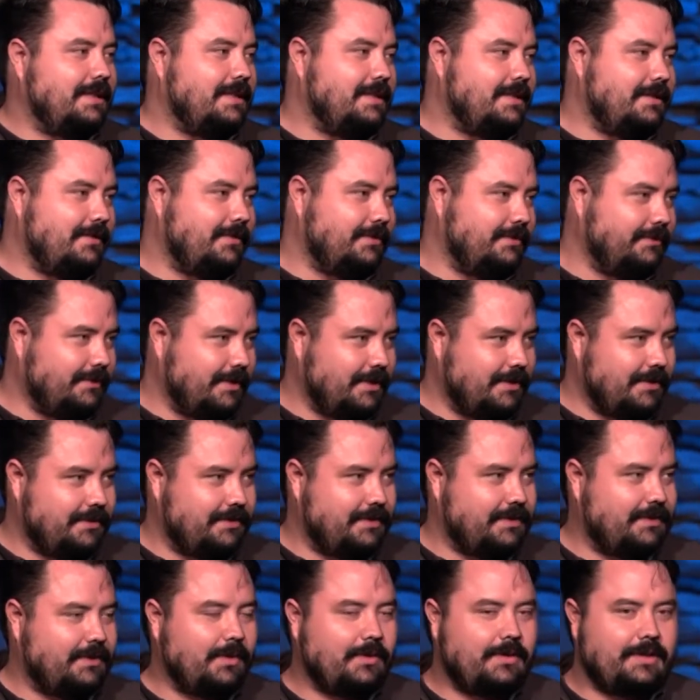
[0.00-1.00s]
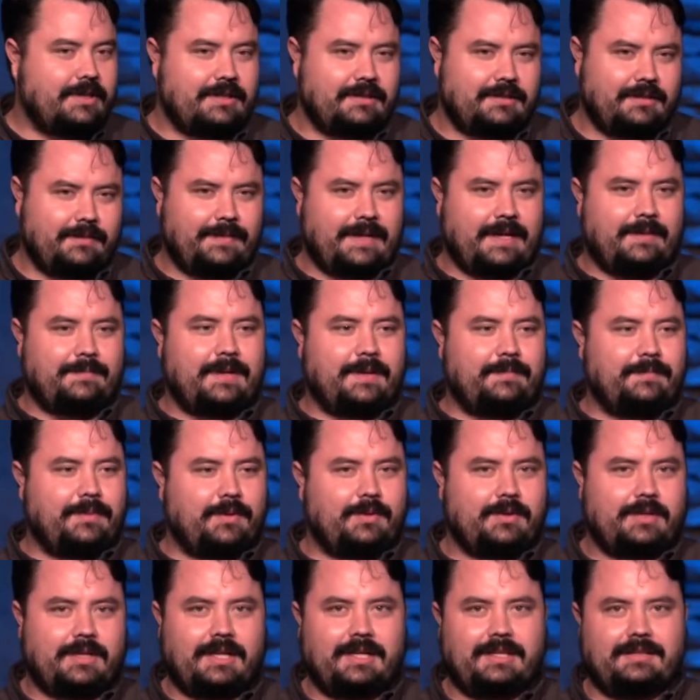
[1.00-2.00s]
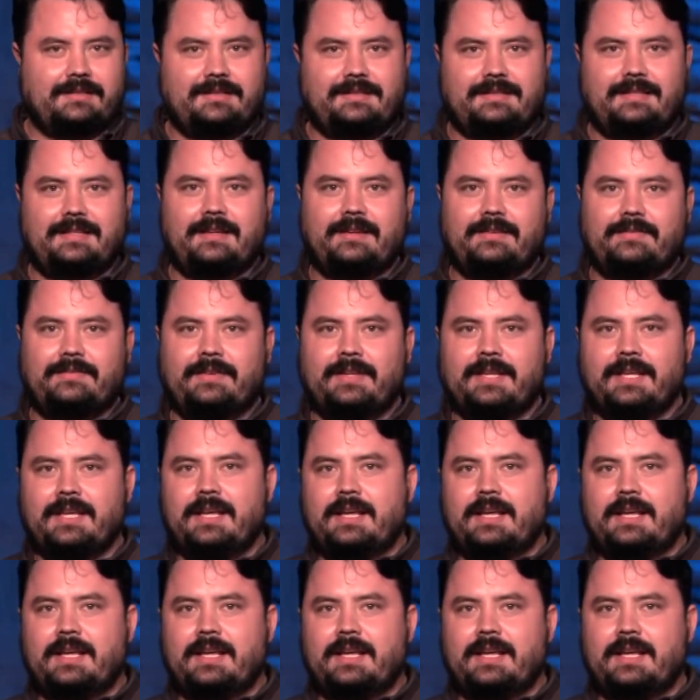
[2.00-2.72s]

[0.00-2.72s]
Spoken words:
and you'll learn stories about my bowl cut and stuff.